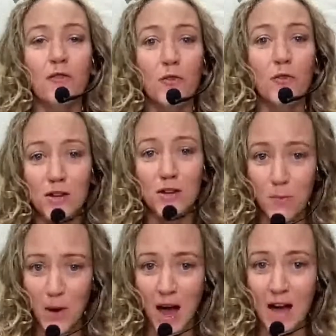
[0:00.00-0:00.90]
for
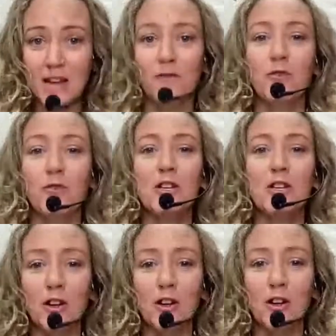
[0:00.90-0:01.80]
your body, for
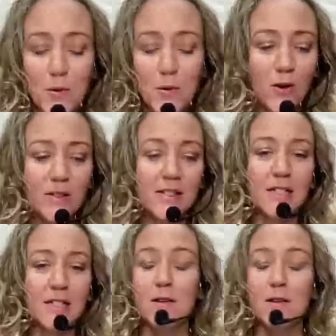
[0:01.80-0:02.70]
your hormonal
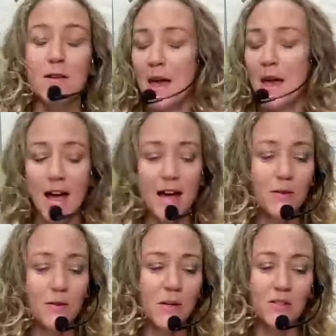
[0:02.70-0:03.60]
system, men and
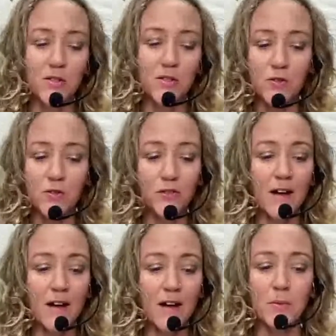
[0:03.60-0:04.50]
women, it's true for
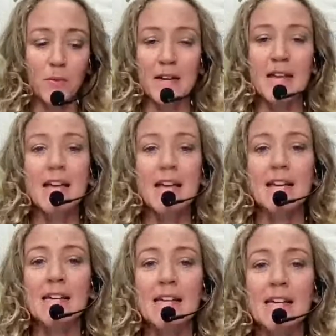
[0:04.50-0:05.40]
everyone,
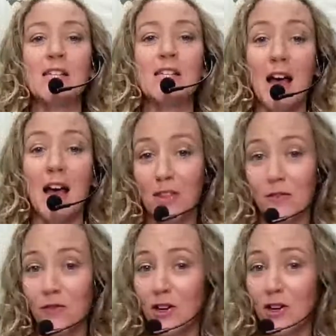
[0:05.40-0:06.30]
is a
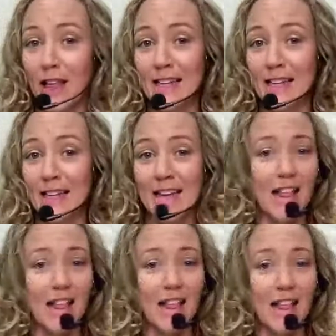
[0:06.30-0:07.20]
liver cleanse
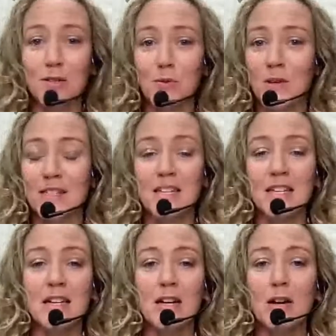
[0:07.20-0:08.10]
at least once a
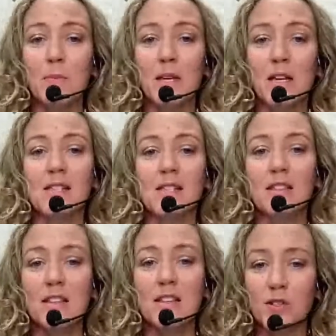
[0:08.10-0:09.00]
year, because the
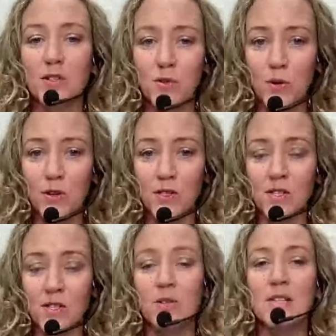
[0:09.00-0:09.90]
liver stores
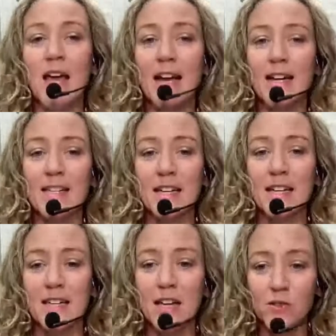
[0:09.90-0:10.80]
those
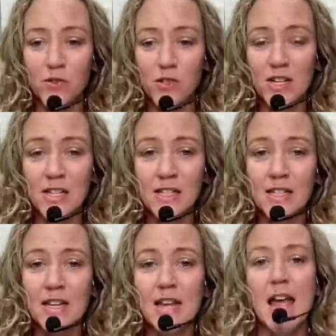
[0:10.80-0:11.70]
excess estrogens.